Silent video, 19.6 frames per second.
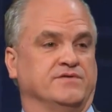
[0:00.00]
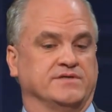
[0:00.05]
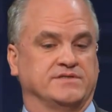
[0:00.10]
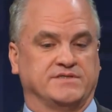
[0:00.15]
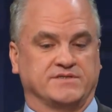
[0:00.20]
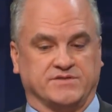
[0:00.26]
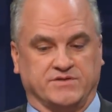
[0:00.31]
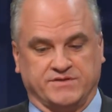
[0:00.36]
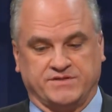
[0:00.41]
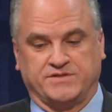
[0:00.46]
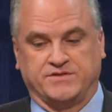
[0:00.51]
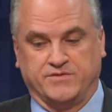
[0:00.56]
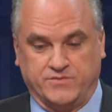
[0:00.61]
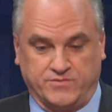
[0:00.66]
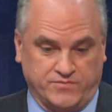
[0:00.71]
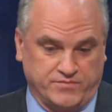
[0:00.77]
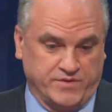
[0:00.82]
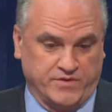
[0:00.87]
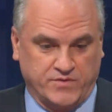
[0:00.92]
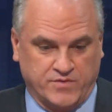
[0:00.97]
of this is
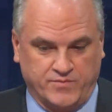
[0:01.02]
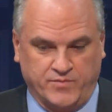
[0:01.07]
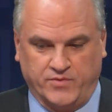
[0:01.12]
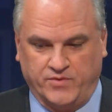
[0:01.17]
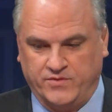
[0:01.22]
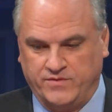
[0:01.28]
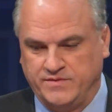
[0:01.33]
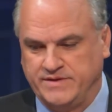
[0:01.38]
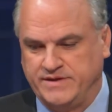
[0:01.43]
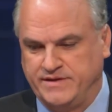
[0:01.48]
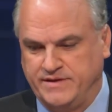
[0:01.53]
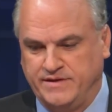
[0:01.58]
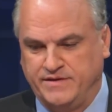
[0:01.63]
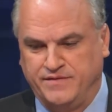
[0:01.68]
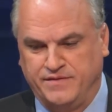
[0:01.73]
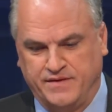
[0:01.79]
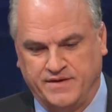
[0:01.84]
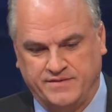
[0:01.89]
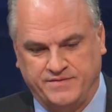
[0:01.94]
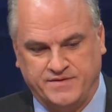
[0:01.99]
also notable
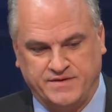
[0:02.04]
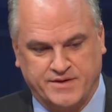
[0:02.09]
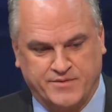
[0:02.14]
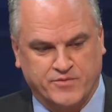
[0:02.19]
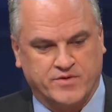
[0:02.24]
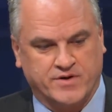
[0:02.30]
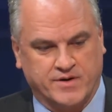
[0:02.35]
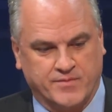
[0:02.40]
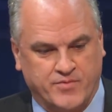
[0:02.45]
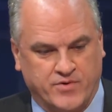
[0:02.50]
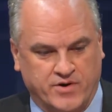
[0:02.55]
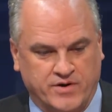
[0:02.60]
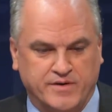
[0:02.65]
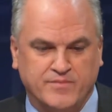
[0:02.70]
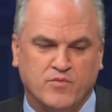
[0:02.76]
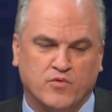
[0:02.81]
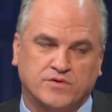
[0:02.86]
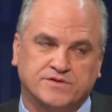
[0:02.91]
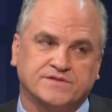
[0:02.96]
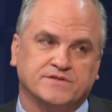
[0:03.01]
in that the Democratic
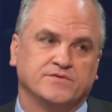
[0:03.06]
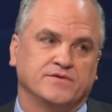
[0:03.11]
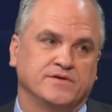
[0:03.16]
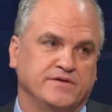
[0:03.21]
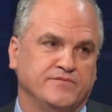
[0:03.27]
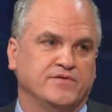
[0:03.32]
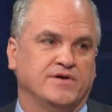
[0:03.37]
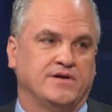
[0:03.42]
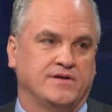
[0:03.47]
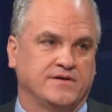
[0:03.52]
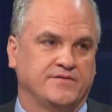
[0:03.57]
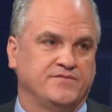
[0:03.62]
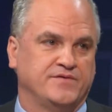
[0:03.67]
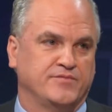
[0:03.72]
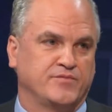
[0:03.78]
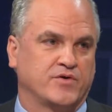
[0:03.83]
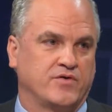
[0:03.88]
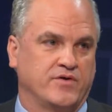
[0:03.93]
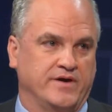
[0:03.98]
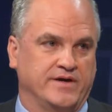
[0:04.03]
Party, more so than even a lot of
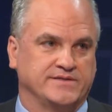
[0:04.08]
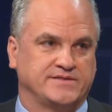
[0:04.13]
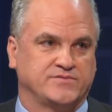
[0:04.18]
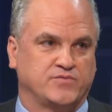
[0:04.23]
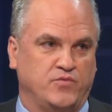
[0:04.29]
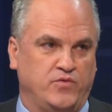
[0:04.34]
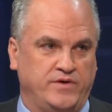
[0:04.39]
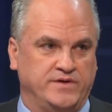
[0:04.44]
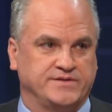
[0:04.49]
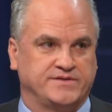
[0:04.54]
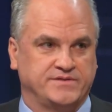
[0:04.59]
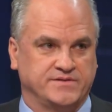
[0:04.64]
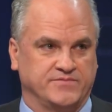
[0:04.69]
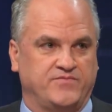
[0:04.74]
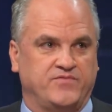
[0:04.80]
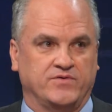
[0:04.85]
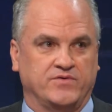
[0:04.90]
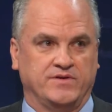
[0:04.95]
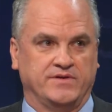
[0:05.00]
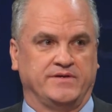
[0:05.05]
Democrats want to
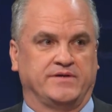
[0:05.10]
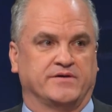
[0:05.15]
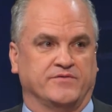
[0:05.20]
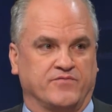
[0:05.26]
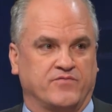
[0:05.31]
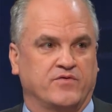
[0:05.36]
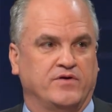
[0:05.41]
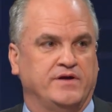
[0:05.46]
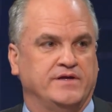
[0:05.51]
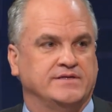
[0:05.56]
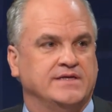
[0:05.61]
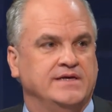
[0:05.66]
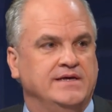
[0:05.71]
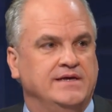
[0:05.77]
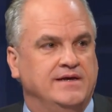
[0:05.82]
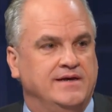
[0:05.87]
fully confront,